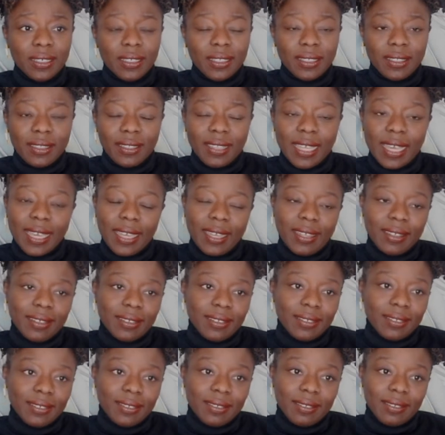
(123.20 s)
that
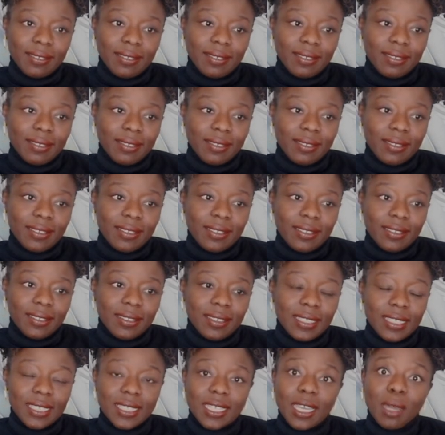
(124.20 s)

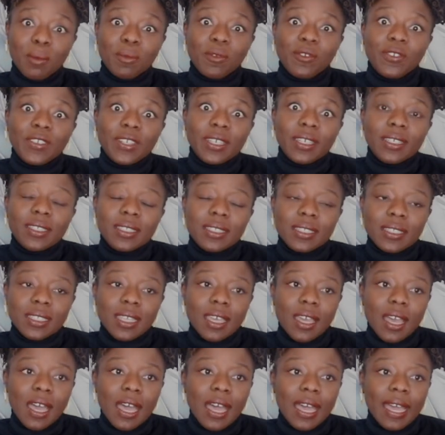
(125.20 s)
discomfort,
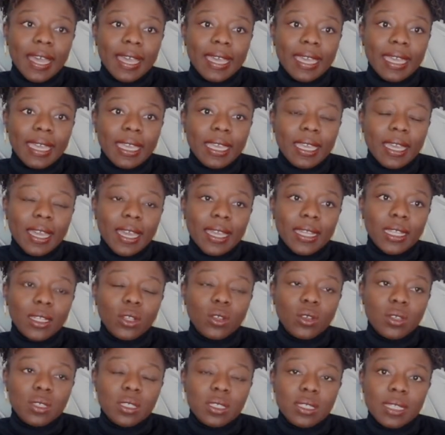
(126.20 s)
I
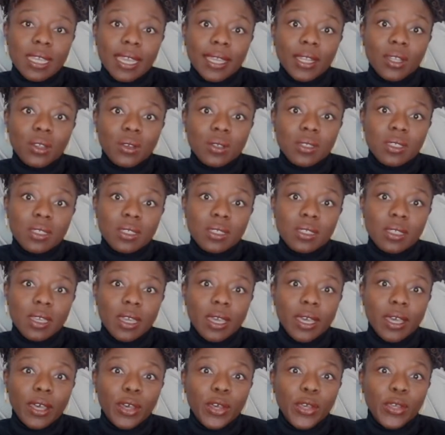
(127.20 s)
lost
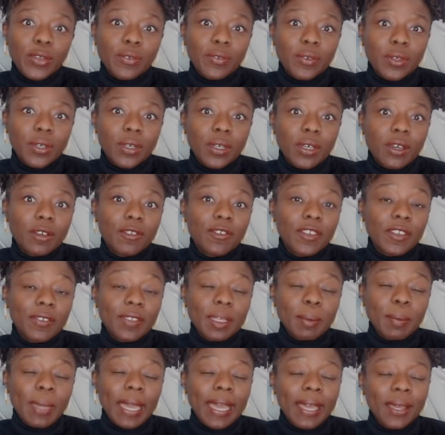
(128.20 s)
over 50
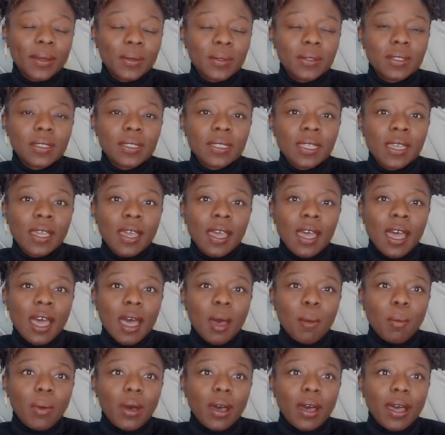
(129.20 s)
pounds.
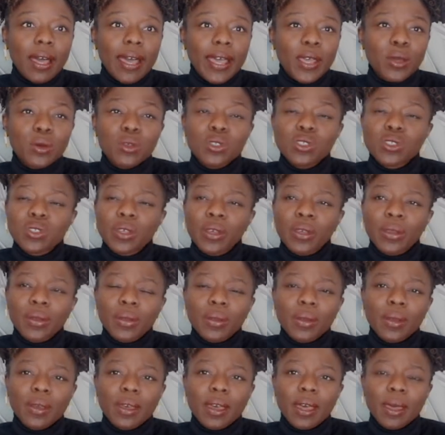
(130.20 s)
But I also
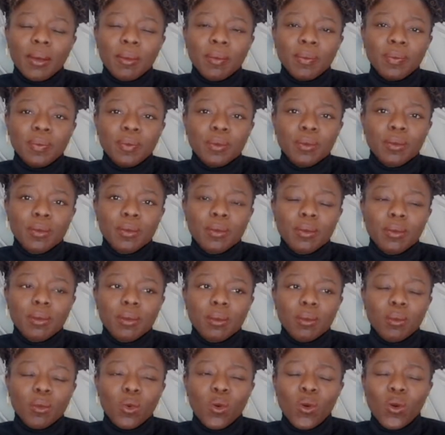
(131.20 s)

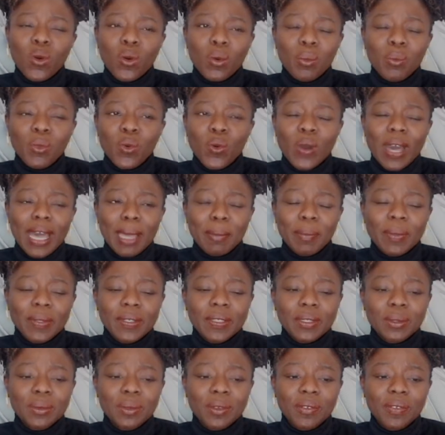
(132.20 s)
more
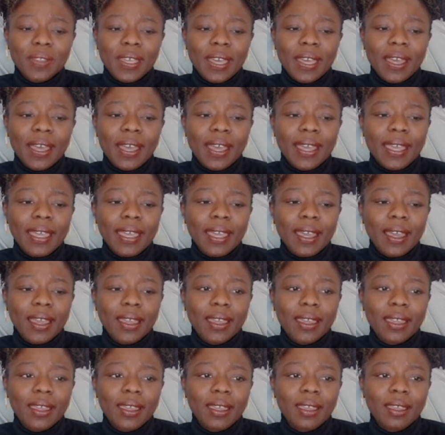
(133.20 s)
happened with that.
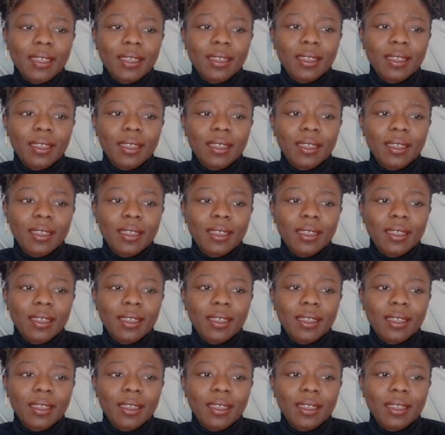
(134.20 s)
I